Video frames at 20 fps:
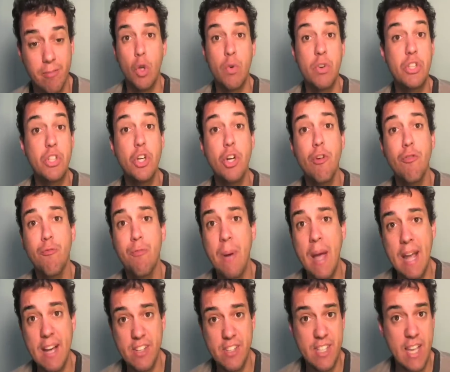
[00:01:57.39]
The Reserve
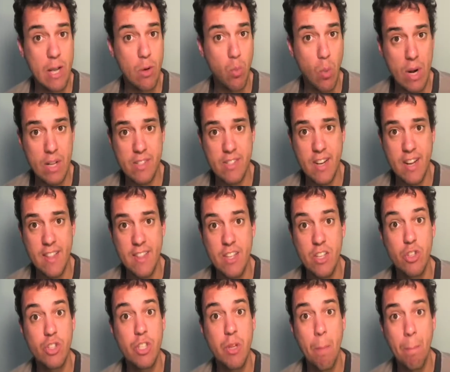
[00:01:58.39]
Bank said Wednesday
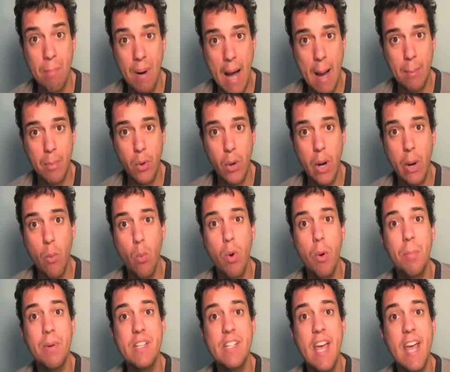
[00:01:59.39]
that Zimbabwe
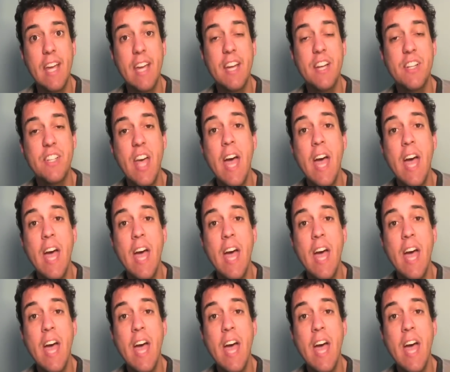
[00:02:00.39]
would be taking